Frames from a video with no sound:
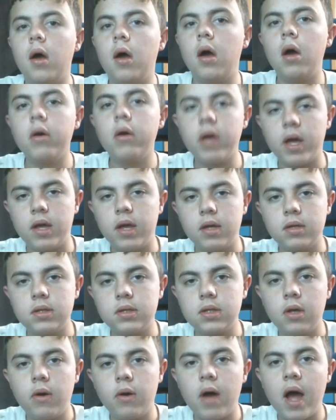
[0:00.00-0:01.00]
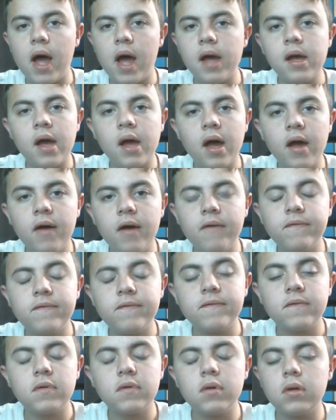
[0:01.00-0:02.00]
Okay, so I
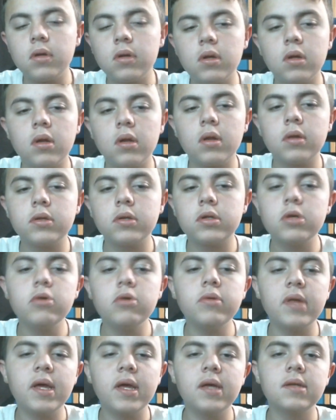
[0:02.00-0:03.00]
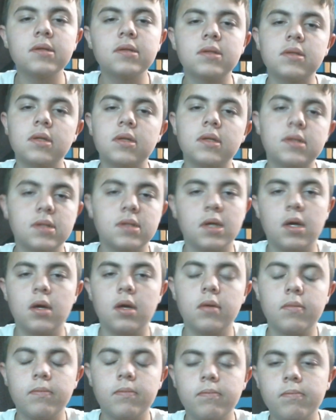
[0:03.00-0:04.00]
have two things to
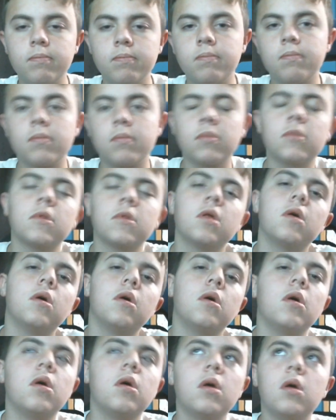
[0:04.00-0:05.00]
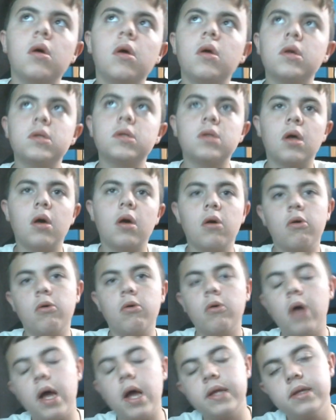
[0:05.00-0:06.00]
say.
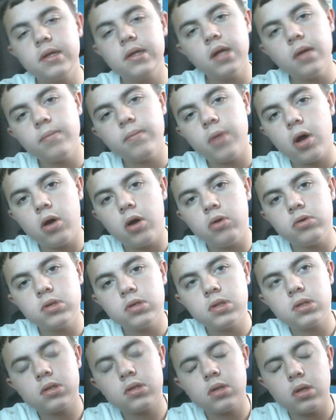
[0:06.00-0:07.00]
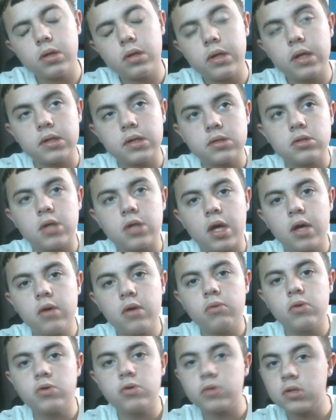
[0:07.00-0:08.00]
So, I did not post yesterday,
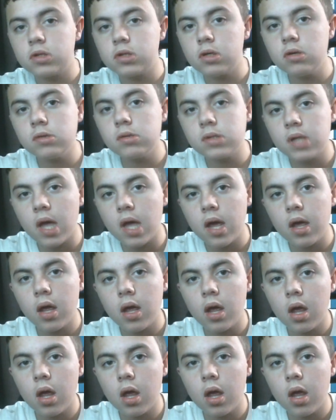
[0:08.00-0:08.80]
which was Tuesday.